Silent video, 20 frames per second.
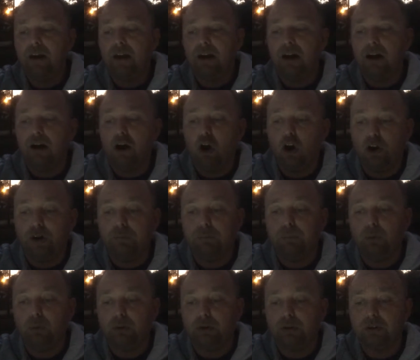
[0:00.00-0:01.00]
on
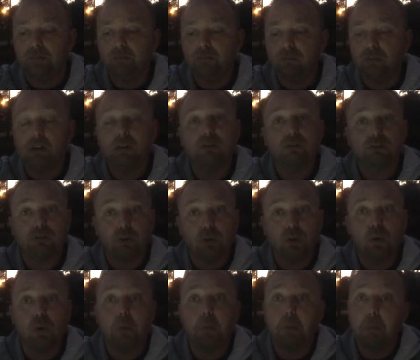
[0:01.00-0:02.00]
board.
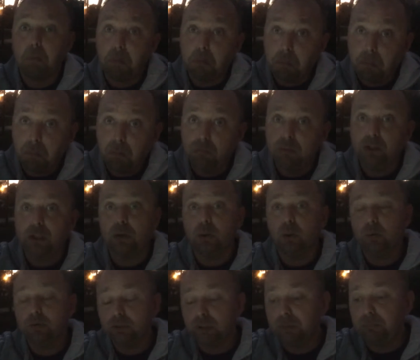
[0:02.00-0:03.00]
So,
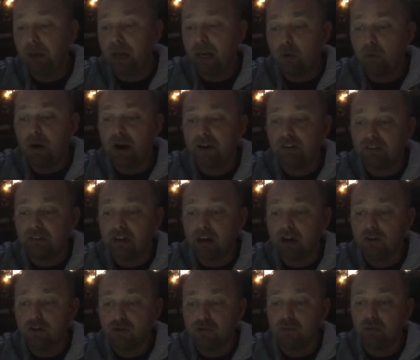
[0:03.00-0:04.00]
spec-wise,
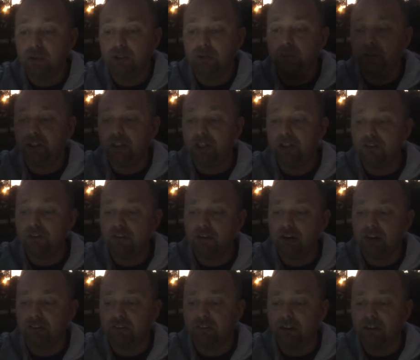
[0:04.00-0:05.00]
sounds really, really
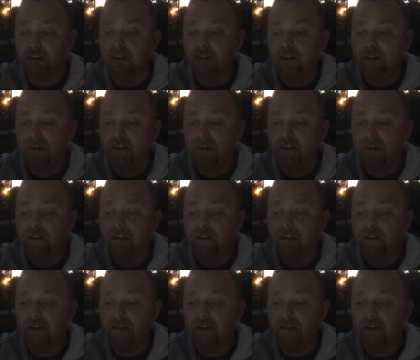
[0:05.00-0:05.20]
interesting.